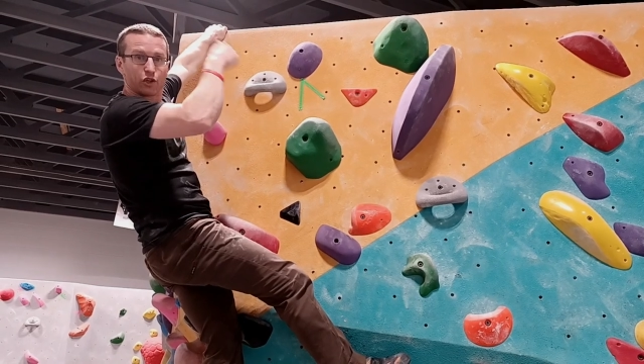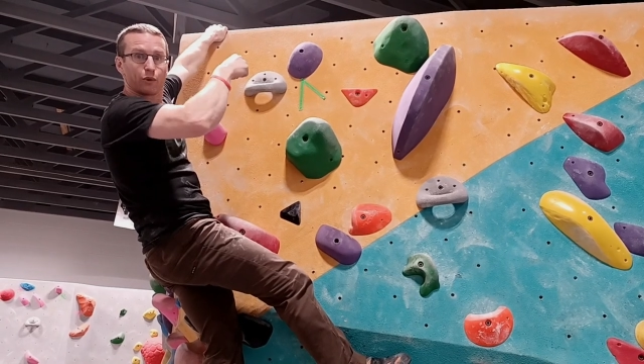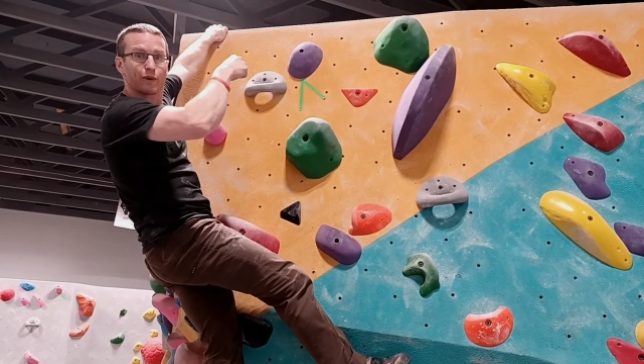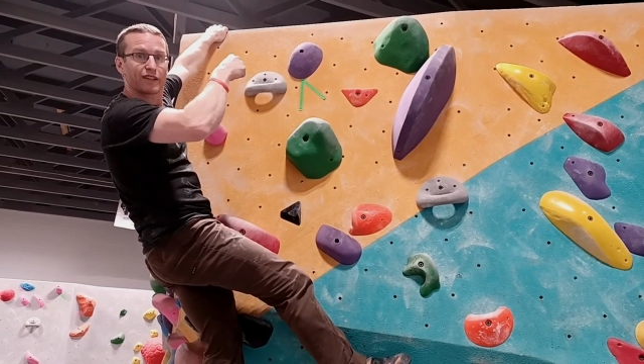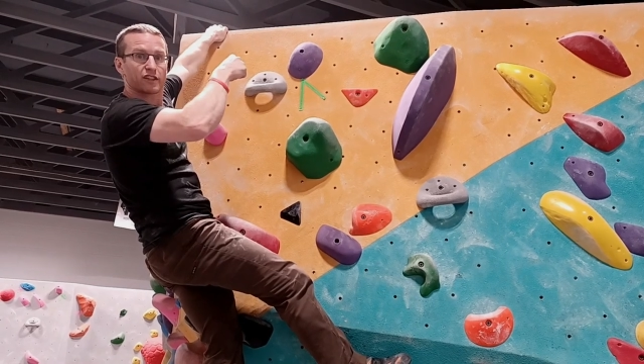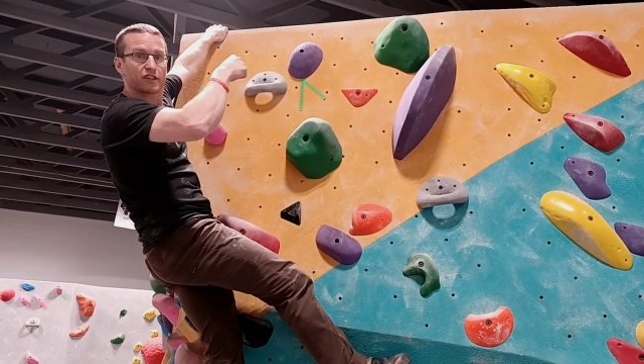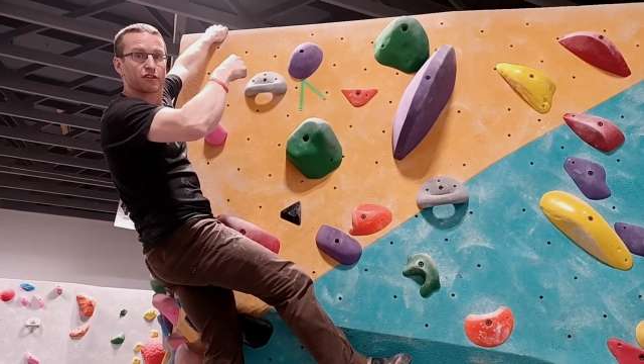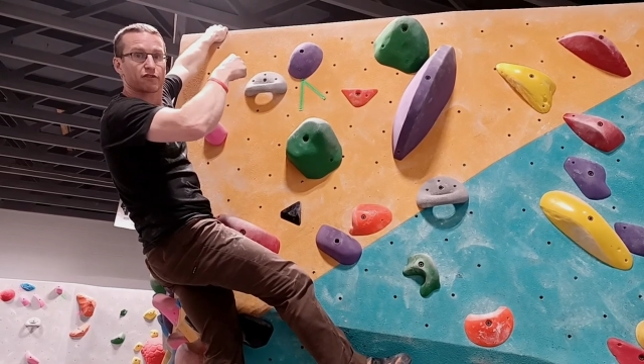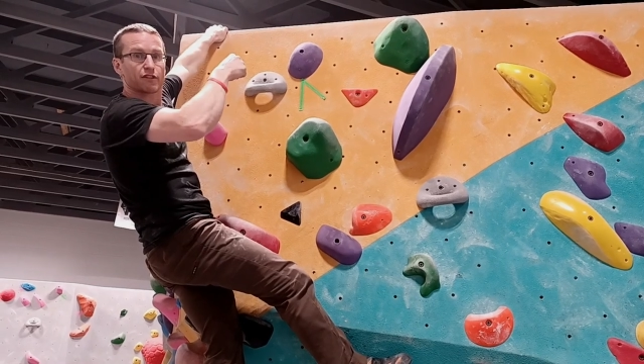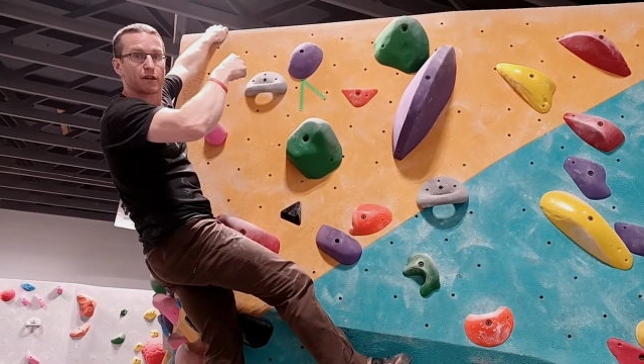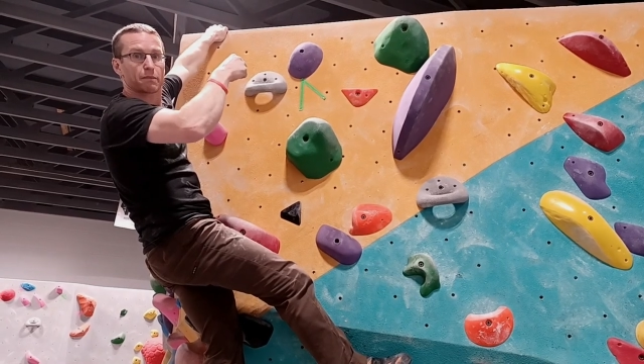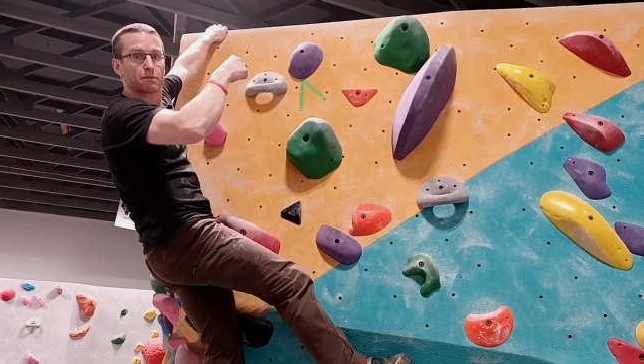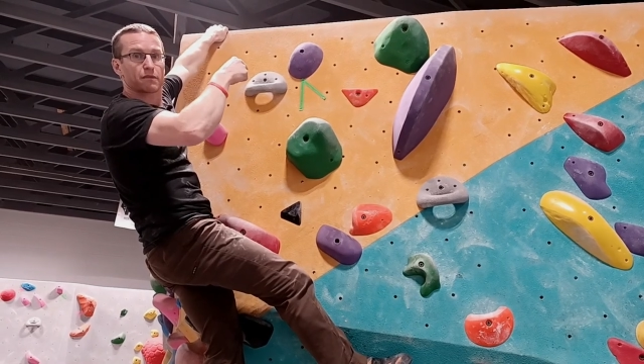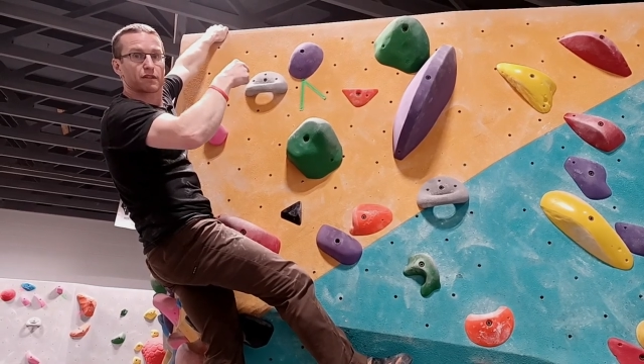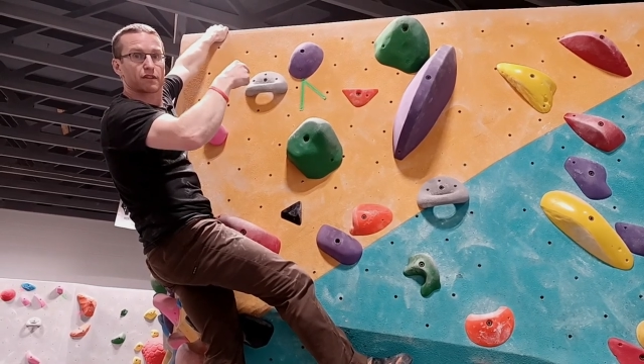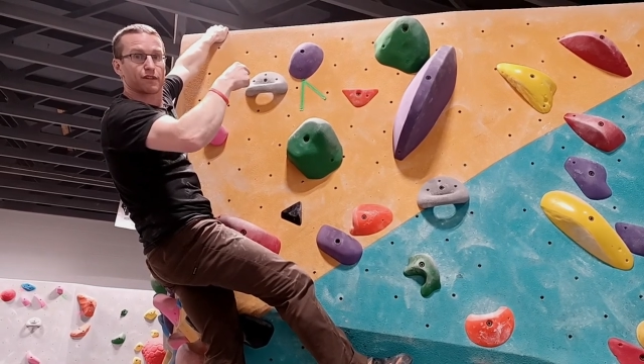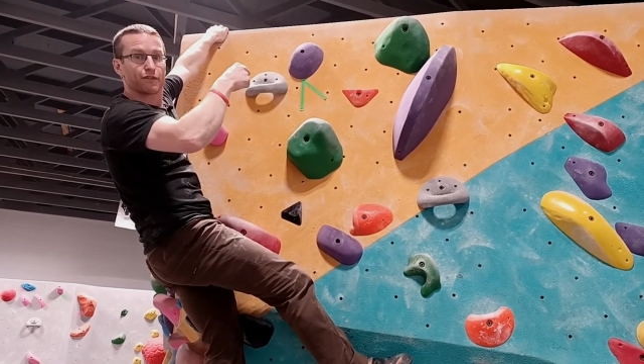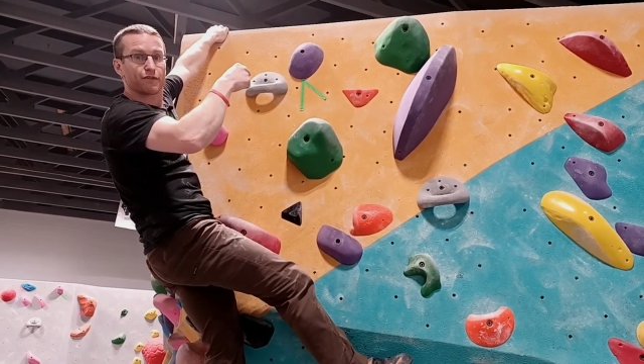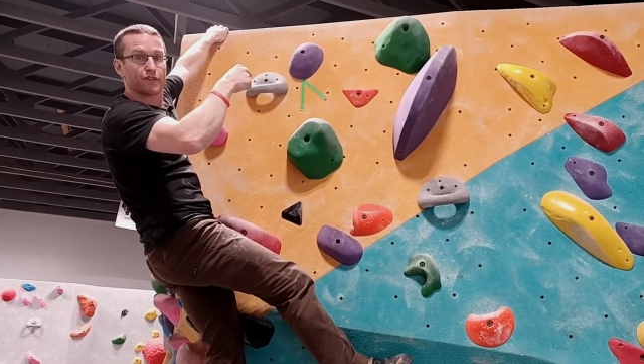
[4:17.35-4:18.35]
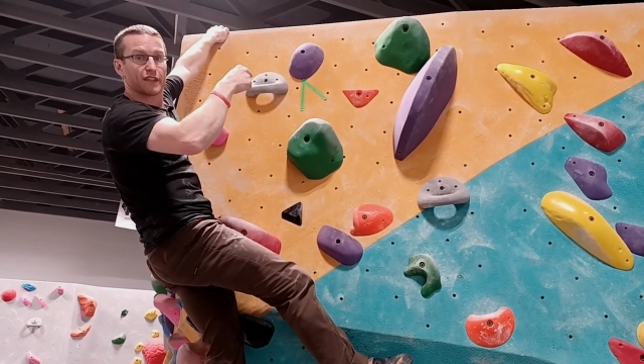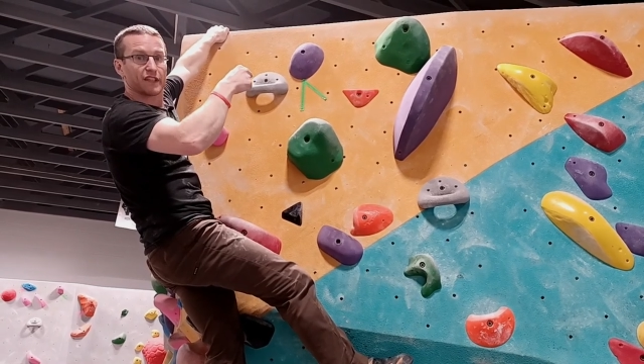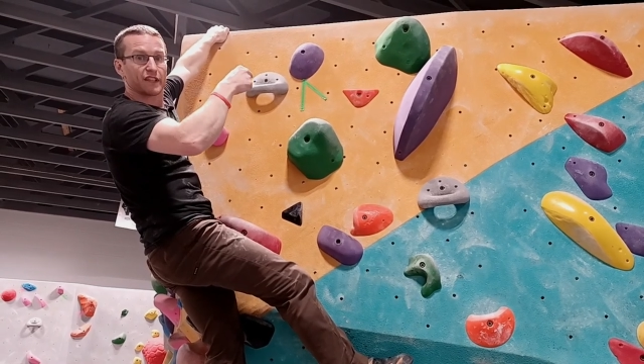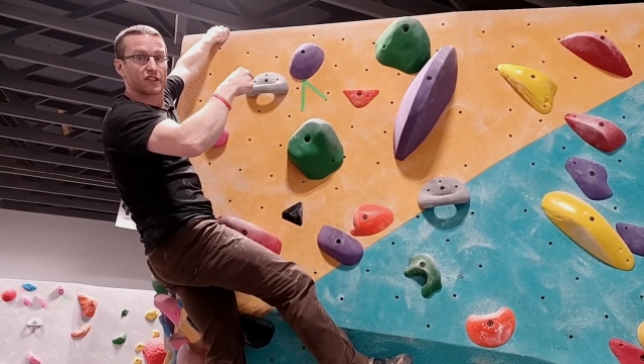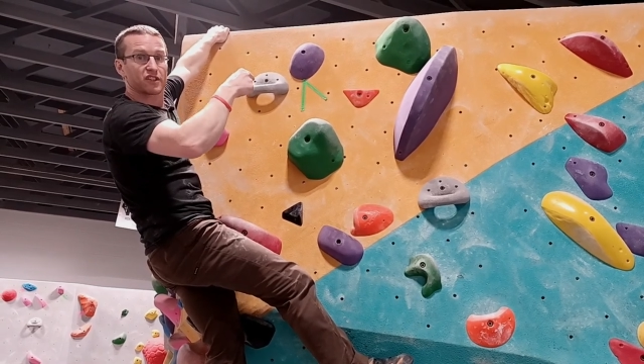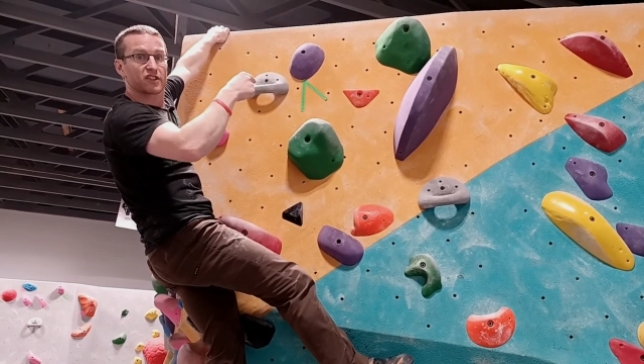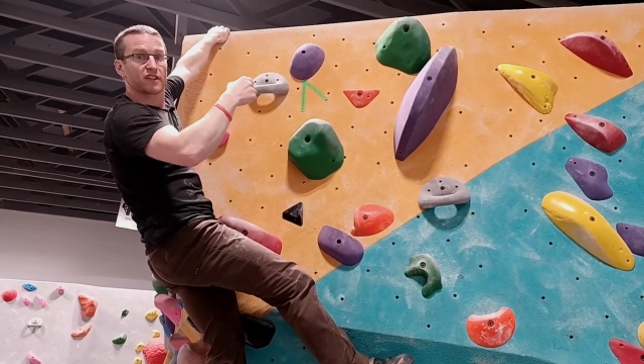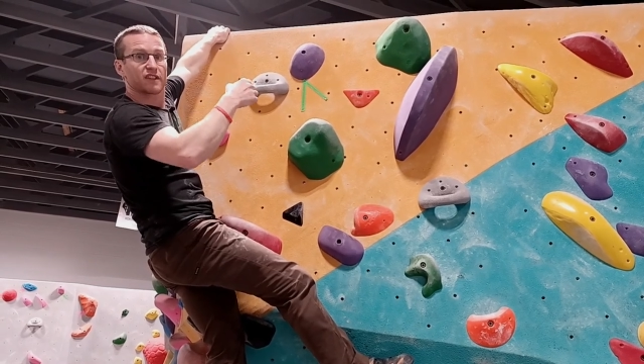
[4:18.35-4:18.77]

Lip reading: I can grip the finish.